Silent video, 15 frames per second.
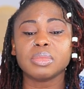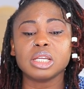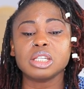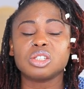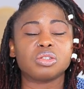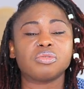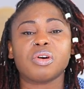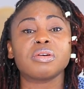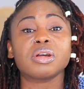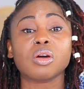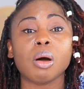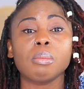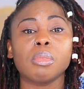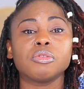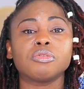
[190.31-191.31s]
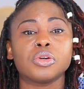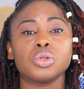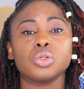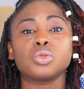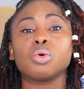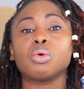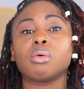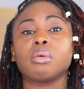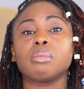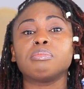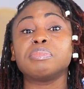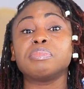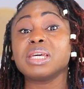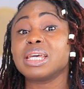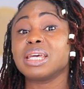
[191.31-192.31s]
it's very common for you to
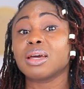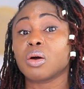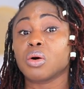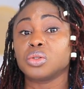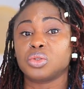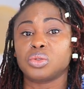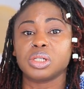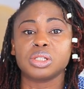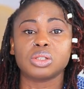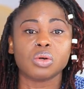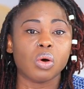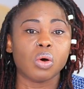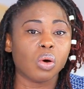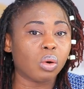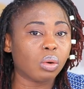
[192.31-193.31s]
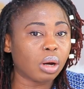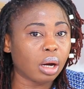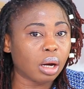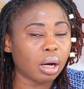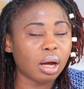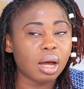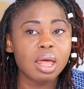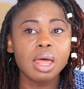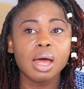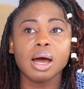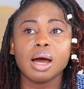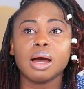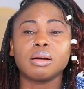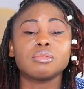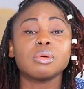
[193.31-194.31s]
be in countries or
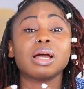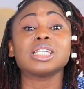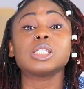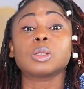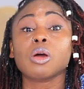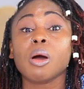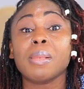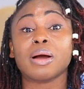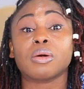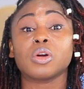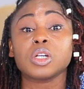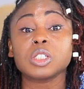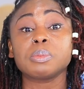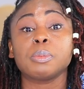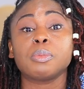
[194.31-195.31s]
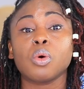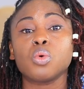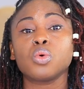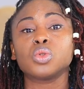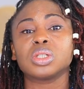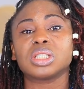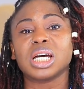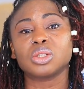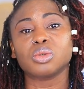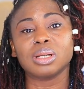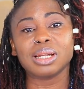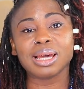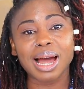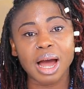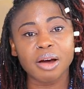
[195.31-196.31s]
come across people who don't
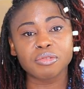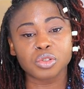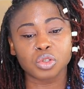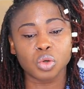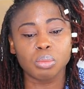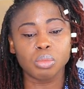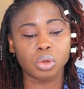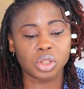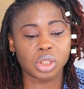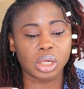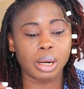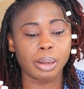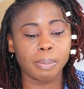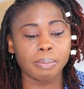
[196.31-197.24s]
actually have so much